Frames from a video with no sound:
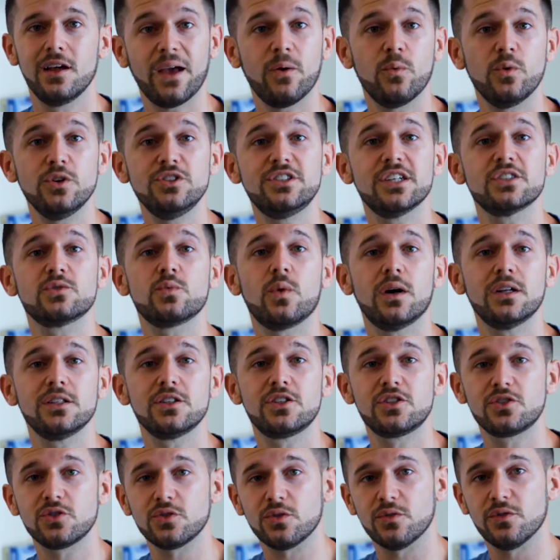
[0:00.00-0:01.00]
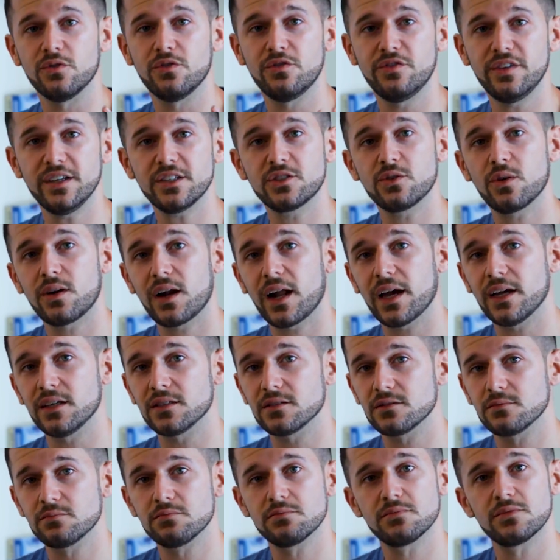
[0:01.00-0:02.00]
and we just want to
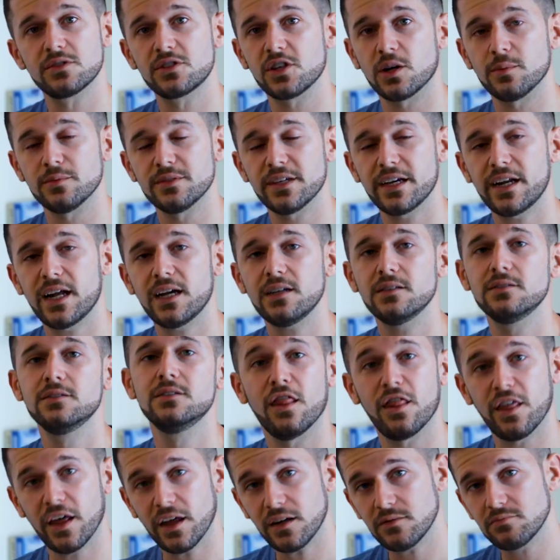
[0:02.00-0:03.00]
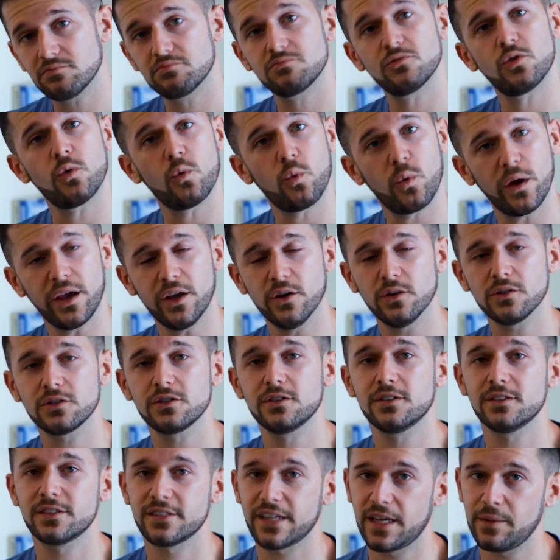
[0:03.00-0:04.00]
visualize some data, then we
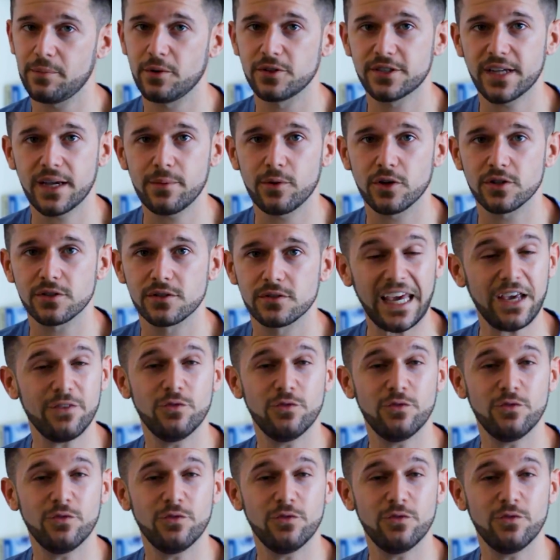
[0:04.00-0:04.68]
use simple tables.